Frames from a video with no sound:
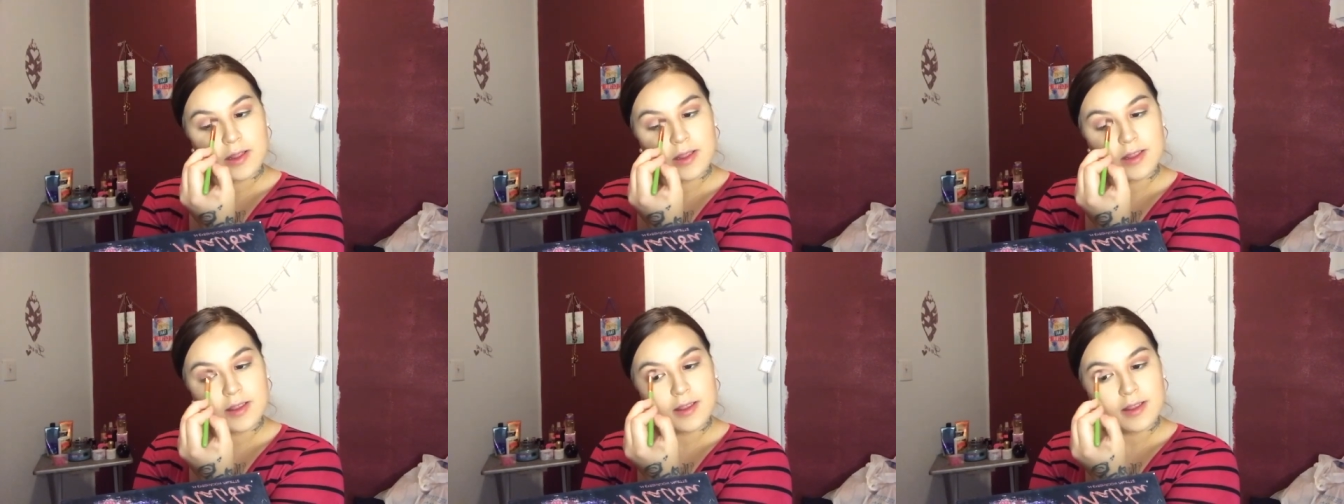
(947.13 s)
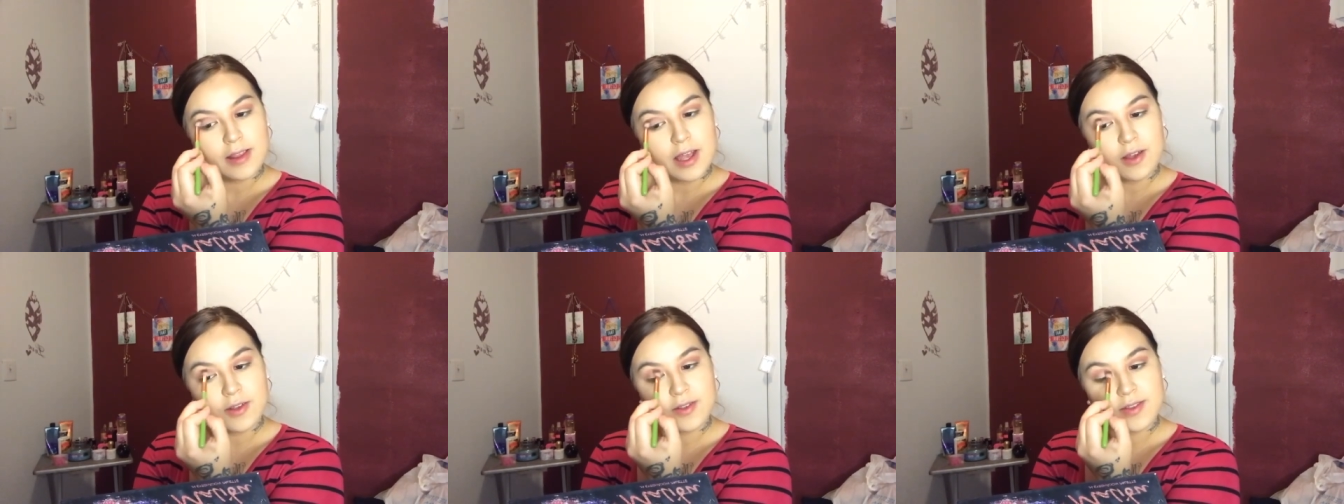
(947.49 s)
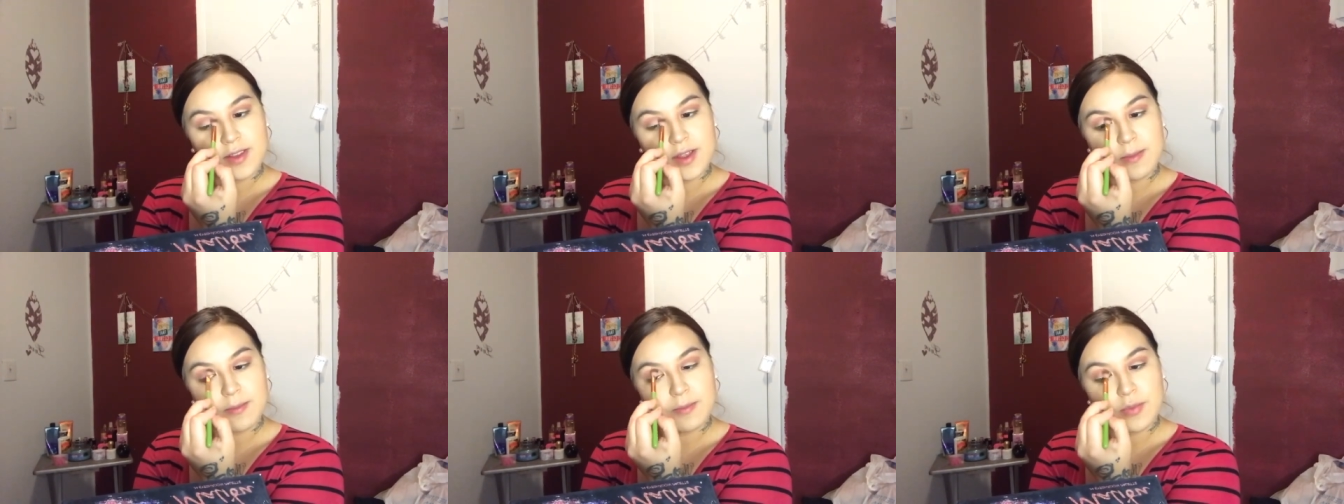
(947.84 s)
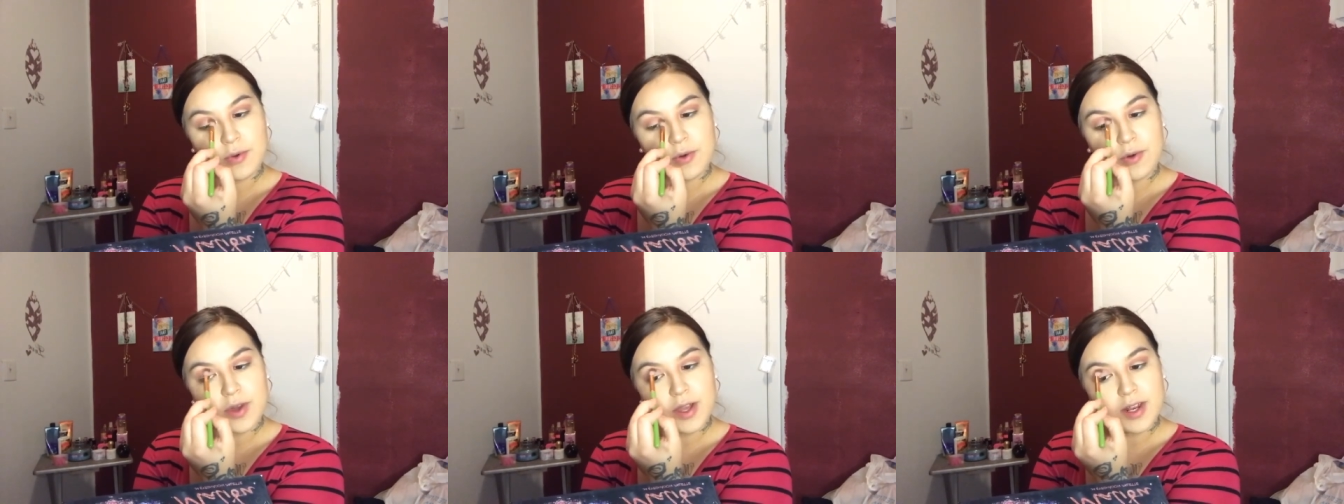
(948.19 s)
This is how
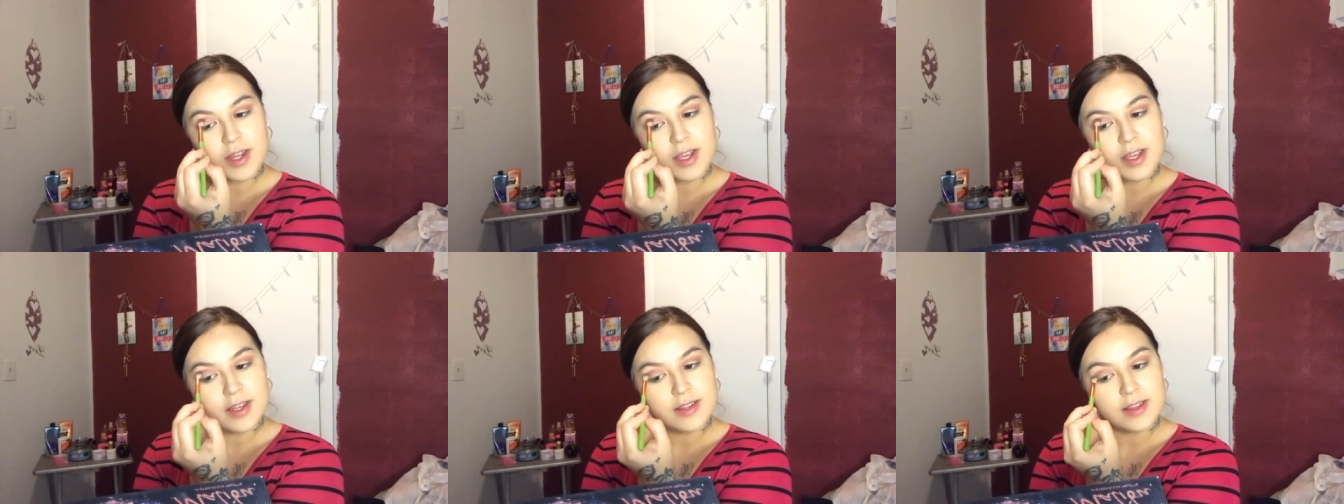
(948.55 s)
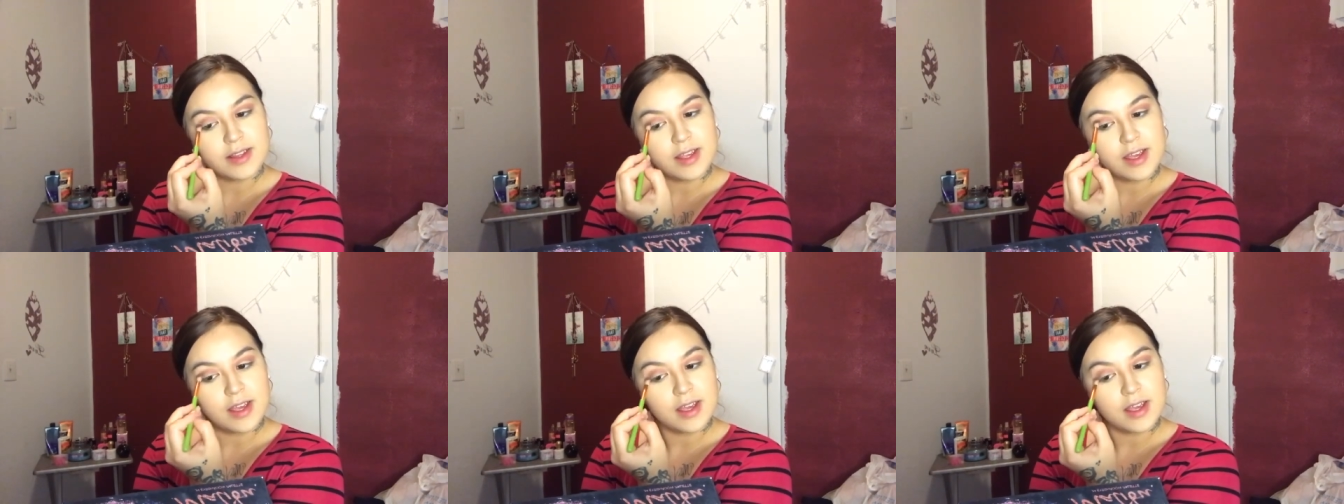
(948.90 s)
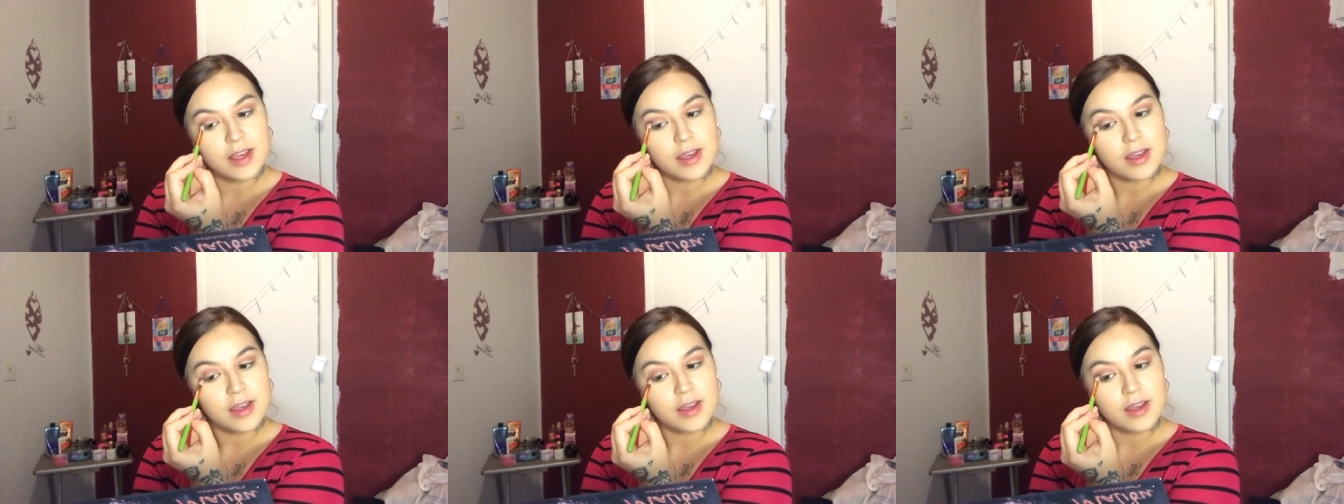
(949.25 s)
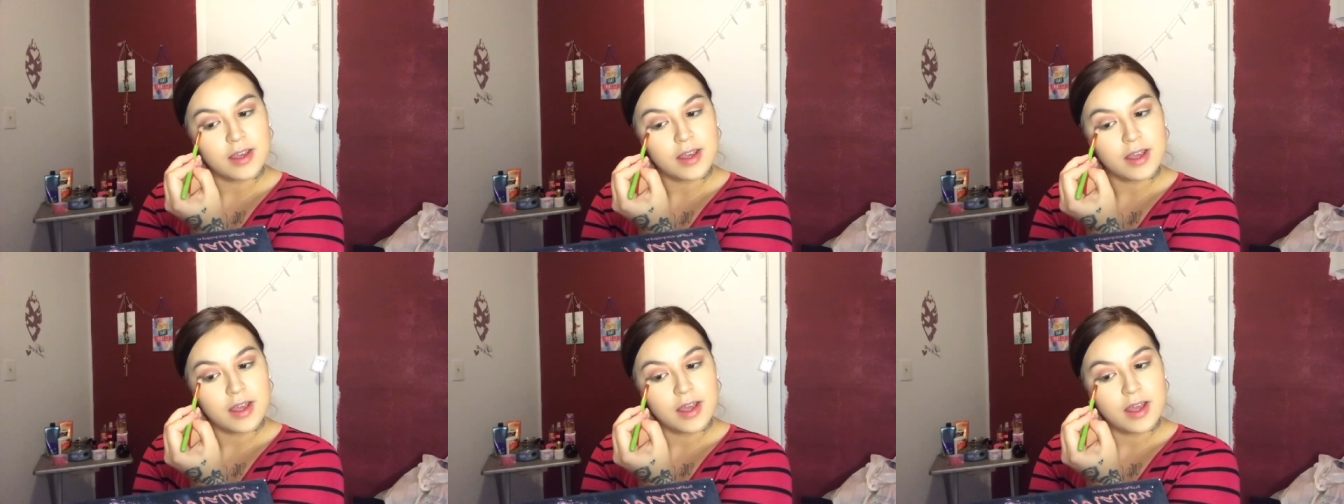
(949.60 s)
simple and easy
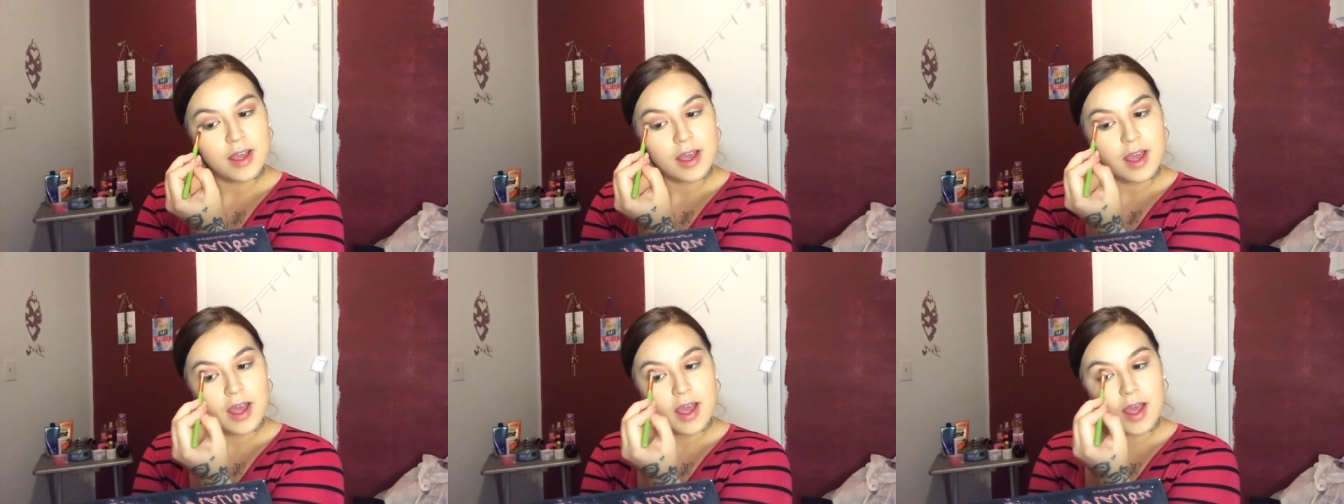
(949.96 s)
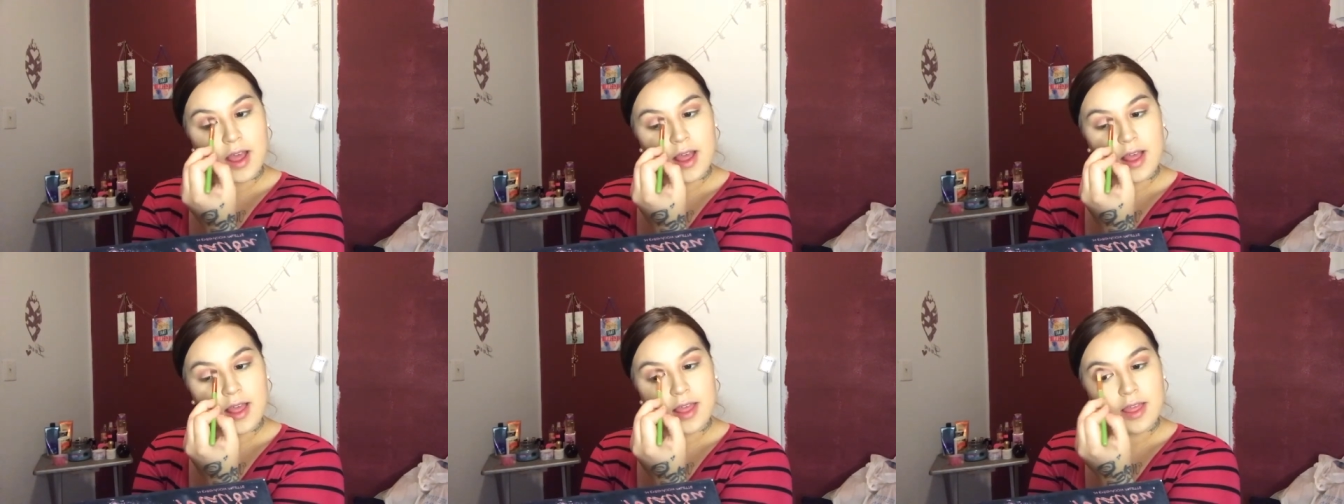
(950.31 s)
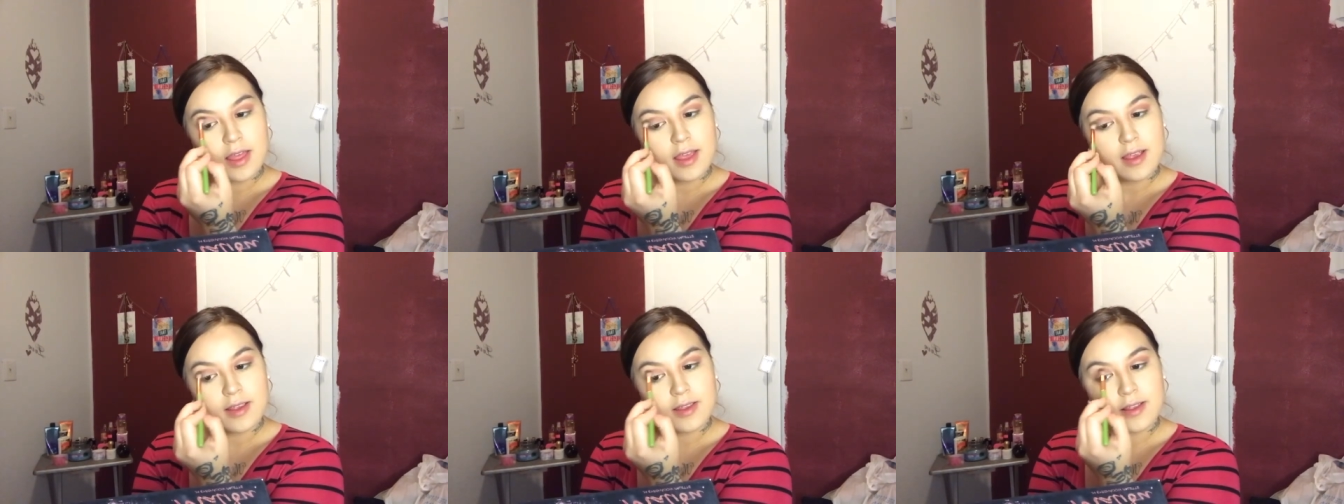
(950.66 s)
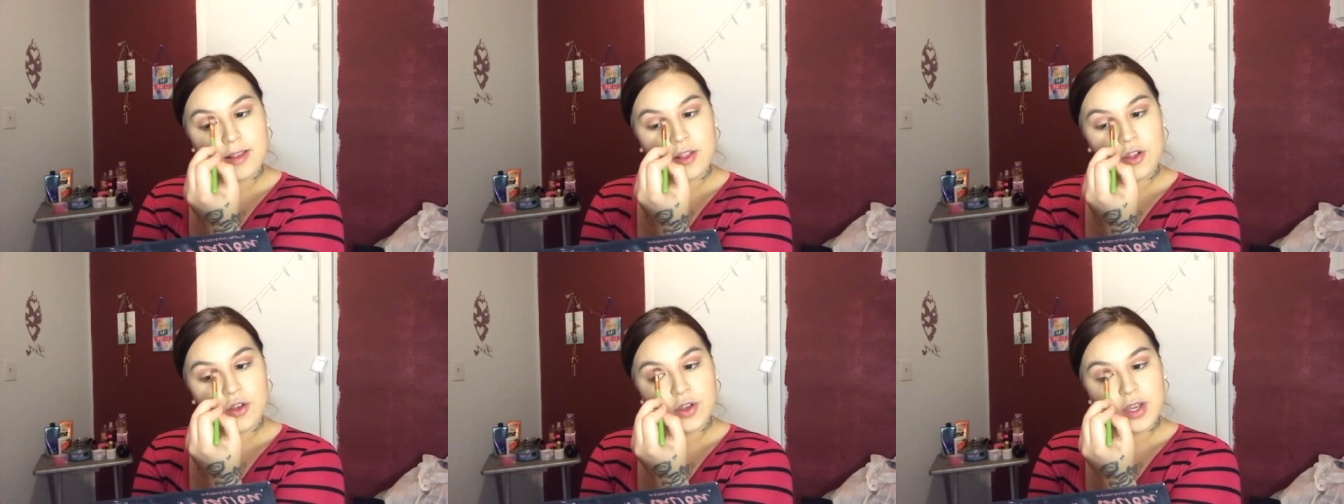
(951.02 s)
this
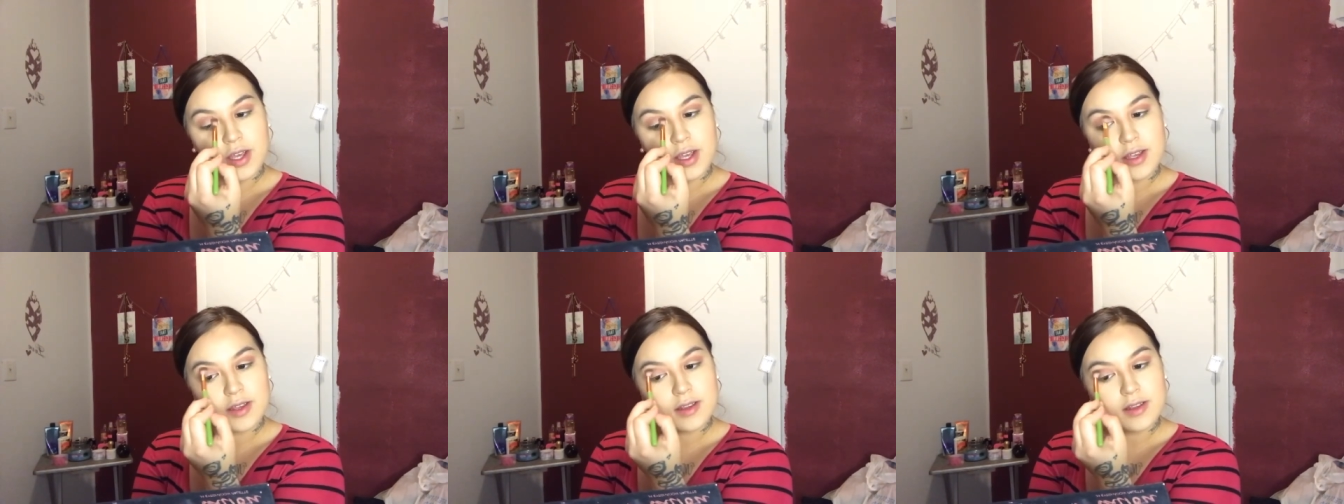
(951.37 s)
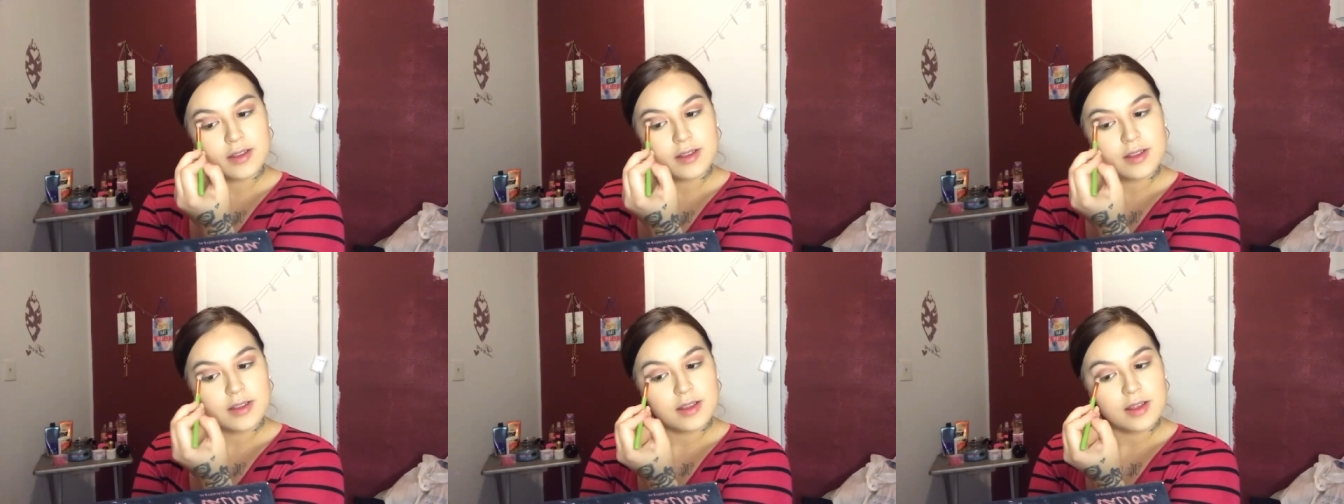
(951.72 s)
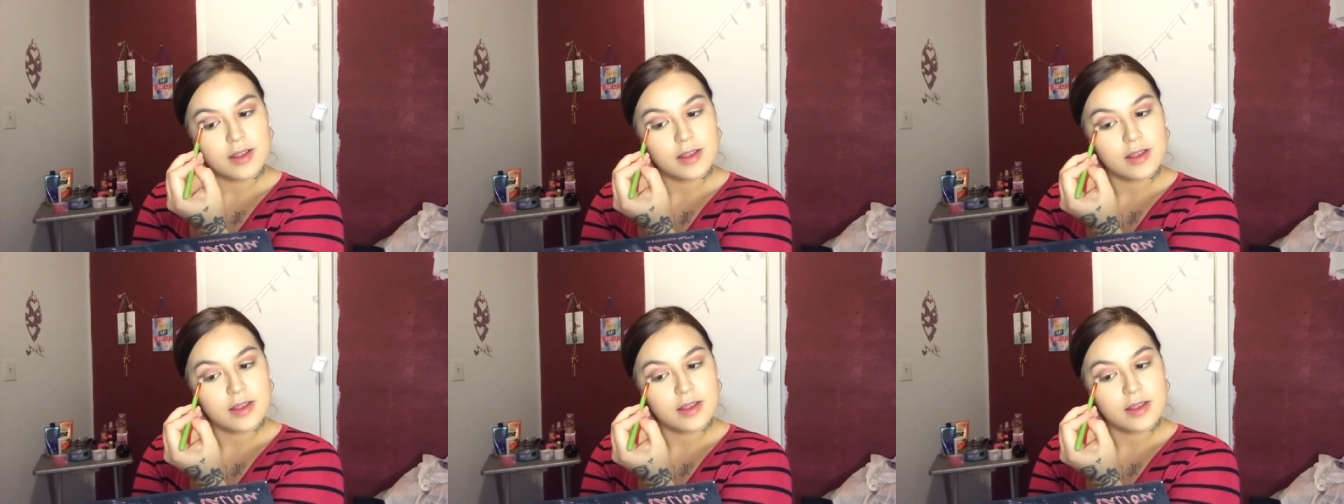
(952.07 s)
look is.